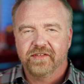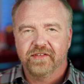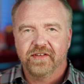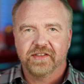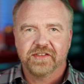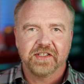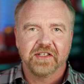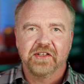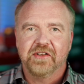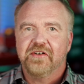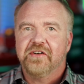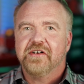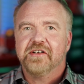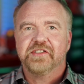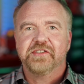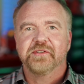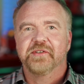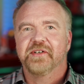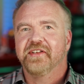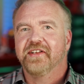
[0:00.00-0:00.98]
it's a long
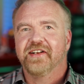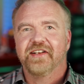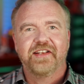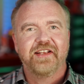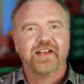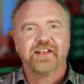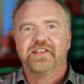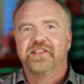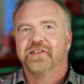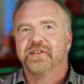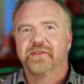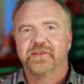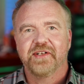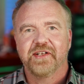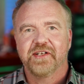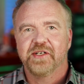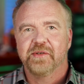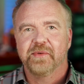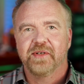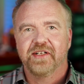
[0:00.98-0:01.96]
story that I can't tell you
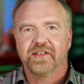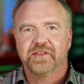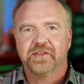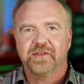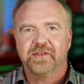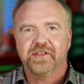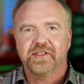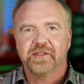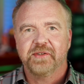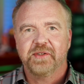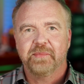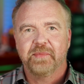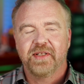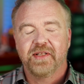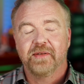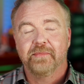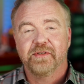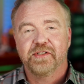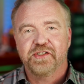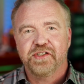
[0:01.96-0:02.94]
now, but it turned out to be
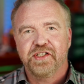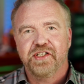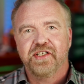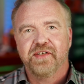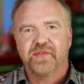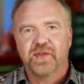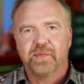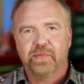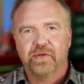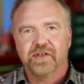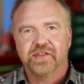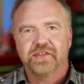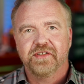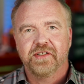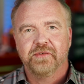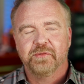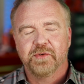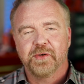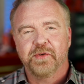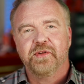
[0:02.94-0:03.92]
the machine of the person
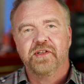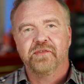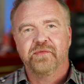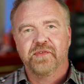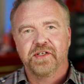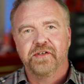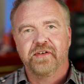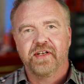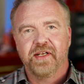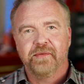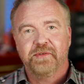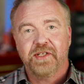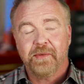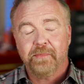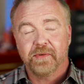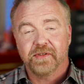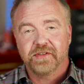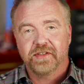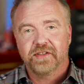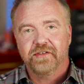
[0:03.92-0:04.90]
that wrote the video game
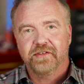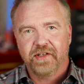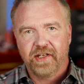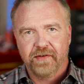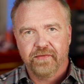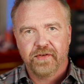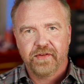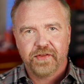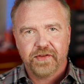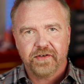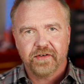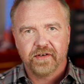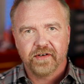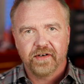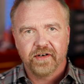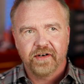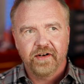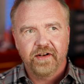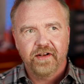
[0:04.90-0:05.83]
Tempest, David Theurer.